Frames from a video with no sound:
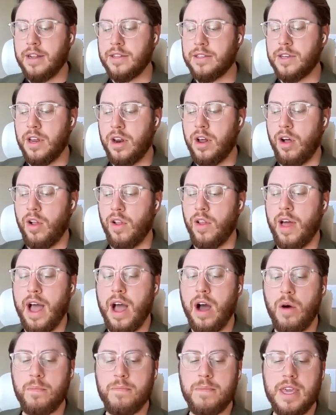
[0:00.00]
And it's going to
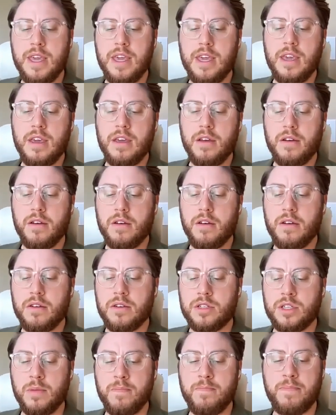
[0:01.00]
allow me
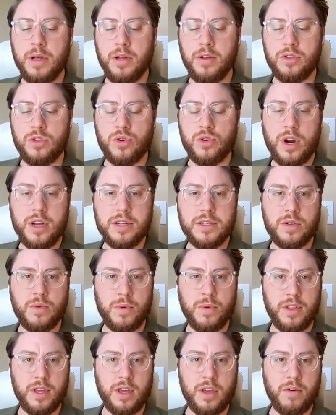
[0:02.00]
to build trust
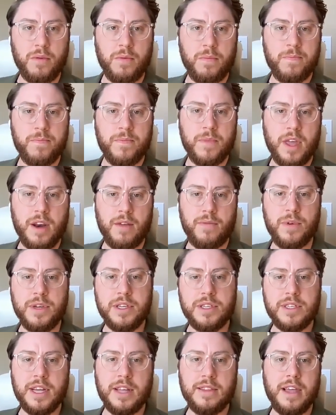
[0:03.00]
with you. And if we
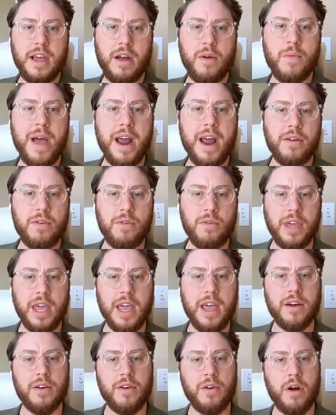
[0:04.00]
set that radical
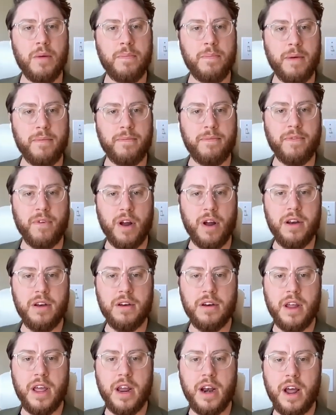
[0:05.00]
candor up
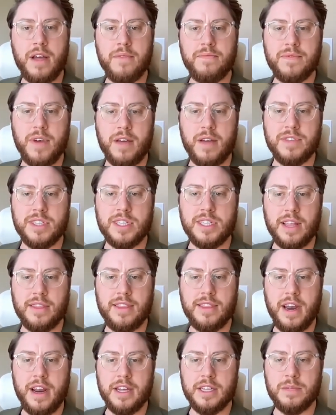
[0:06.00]
front, and I've
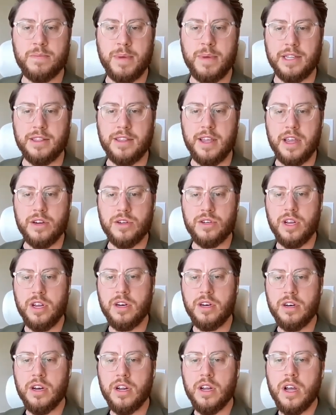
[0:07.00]
set that
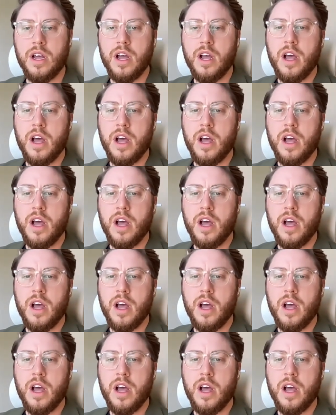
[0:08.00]
expectation,